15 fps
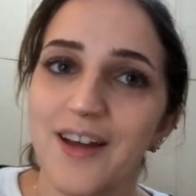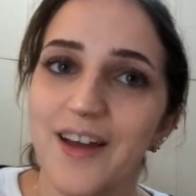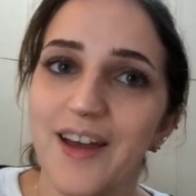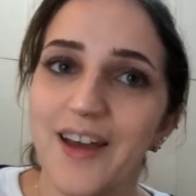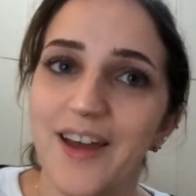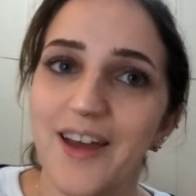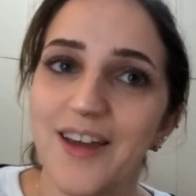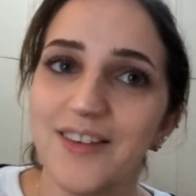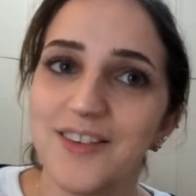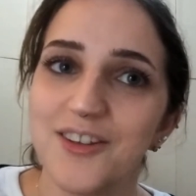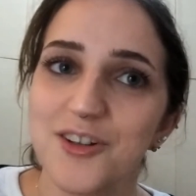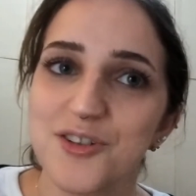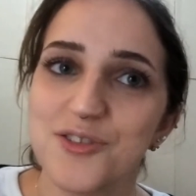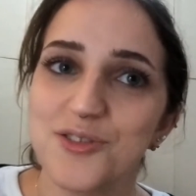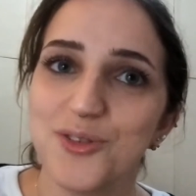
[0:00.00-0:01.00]
and
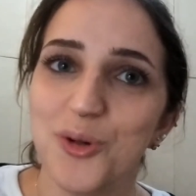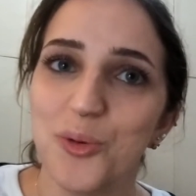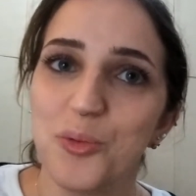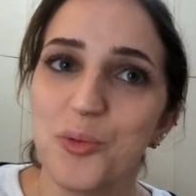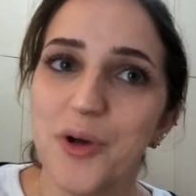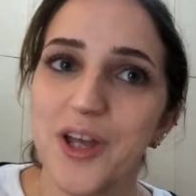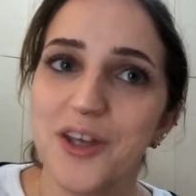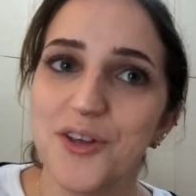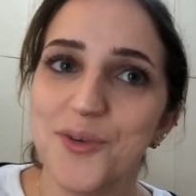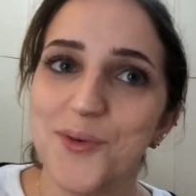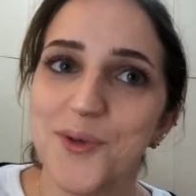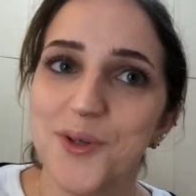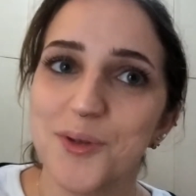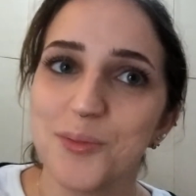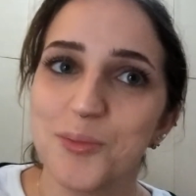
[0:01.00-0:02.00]
there's no way you
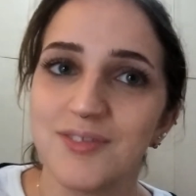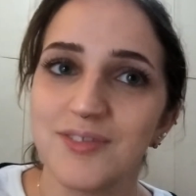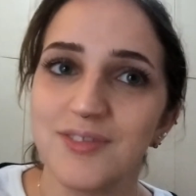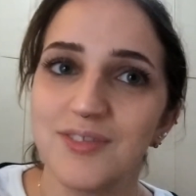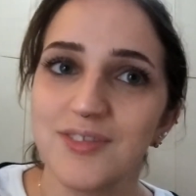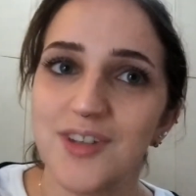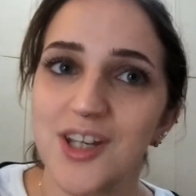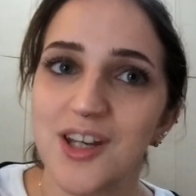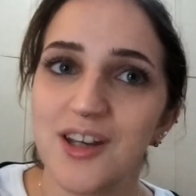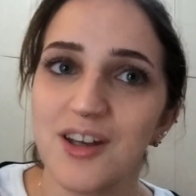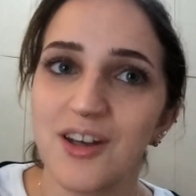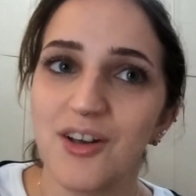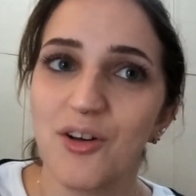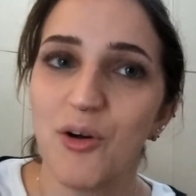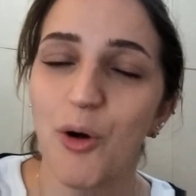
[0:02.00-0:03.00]
can be like a
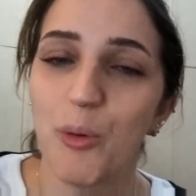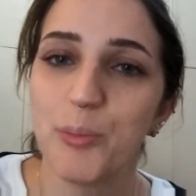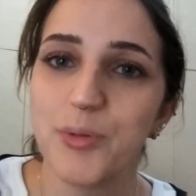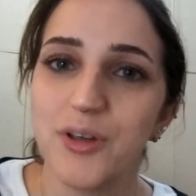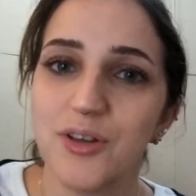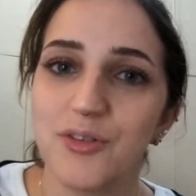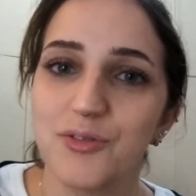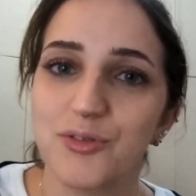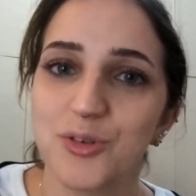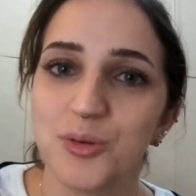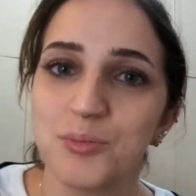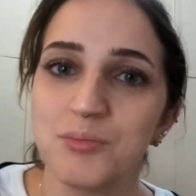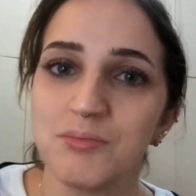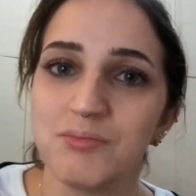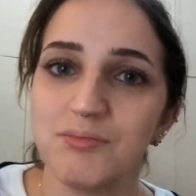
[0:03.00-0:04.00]
copy
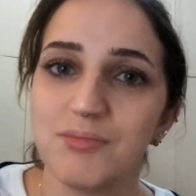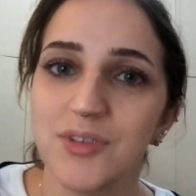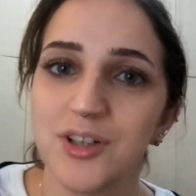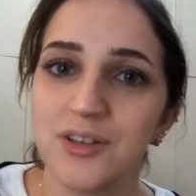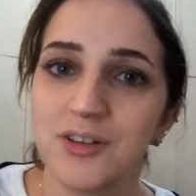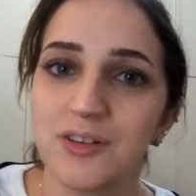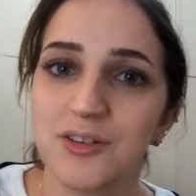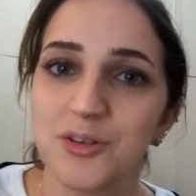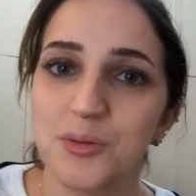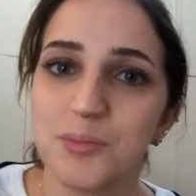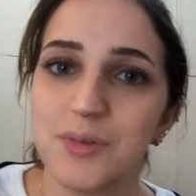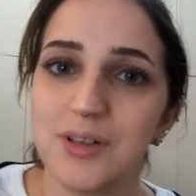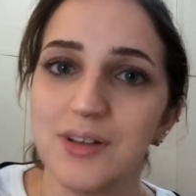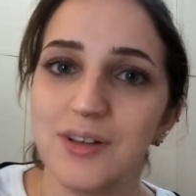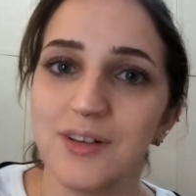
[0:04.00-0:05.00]
from another
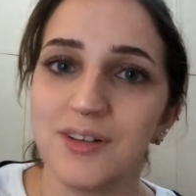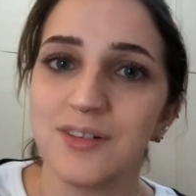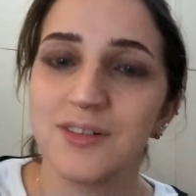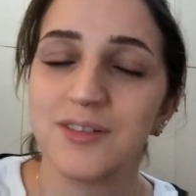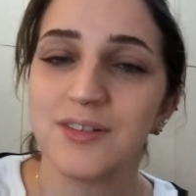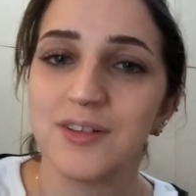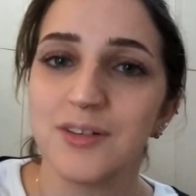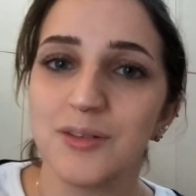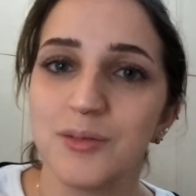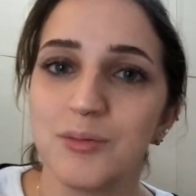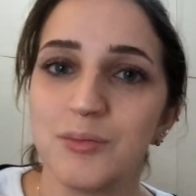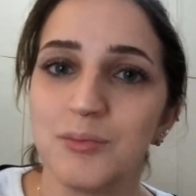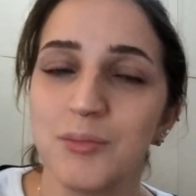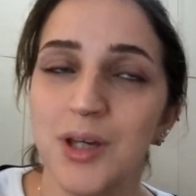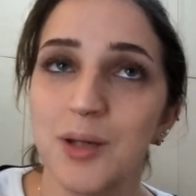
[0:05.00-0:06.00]
being.
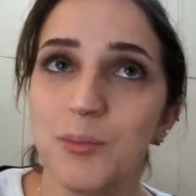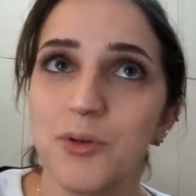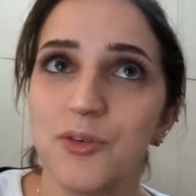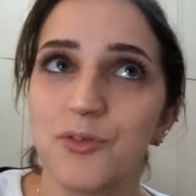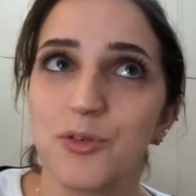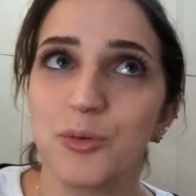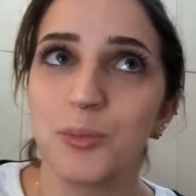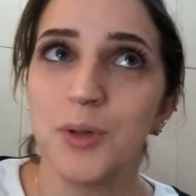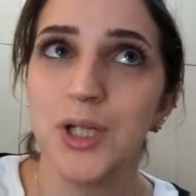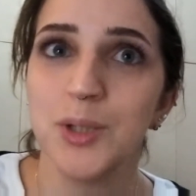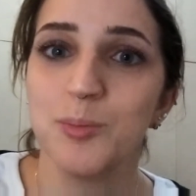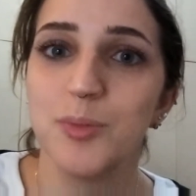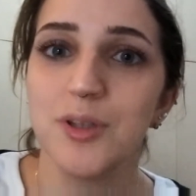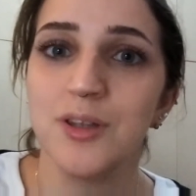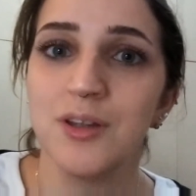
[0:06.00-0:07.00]
Maybe from 8
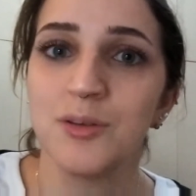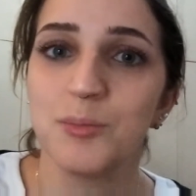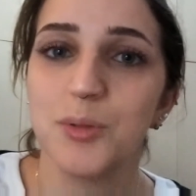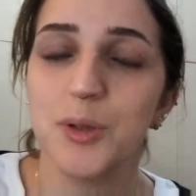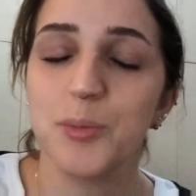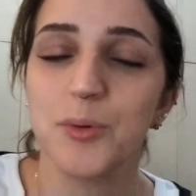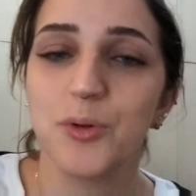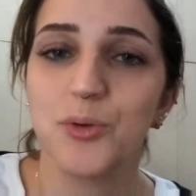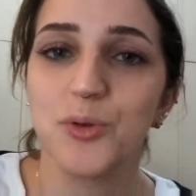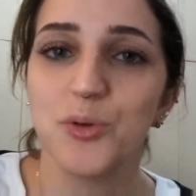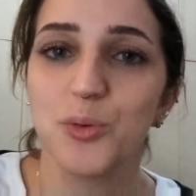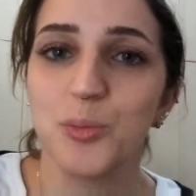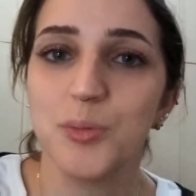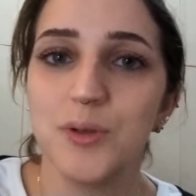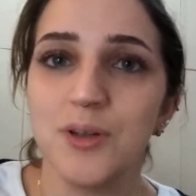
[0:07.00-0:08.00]
billion people you'll
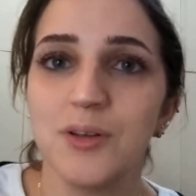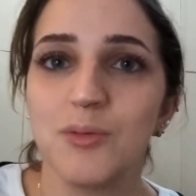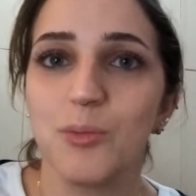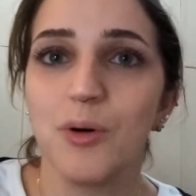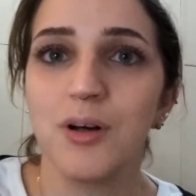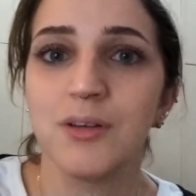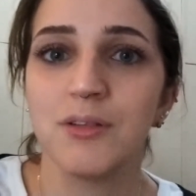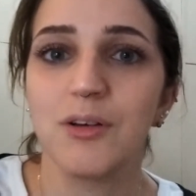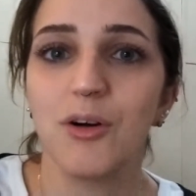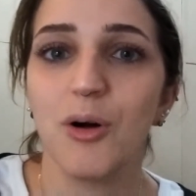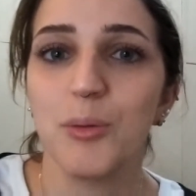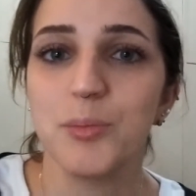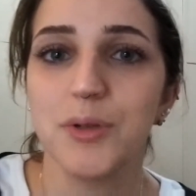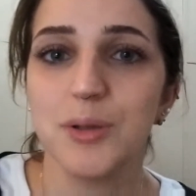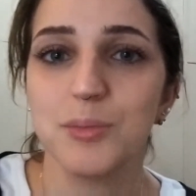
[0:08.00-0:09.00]
be one
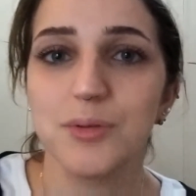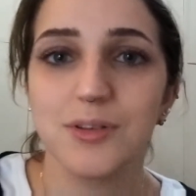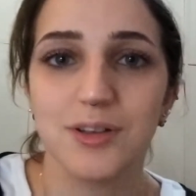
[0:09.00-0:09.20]
copy, but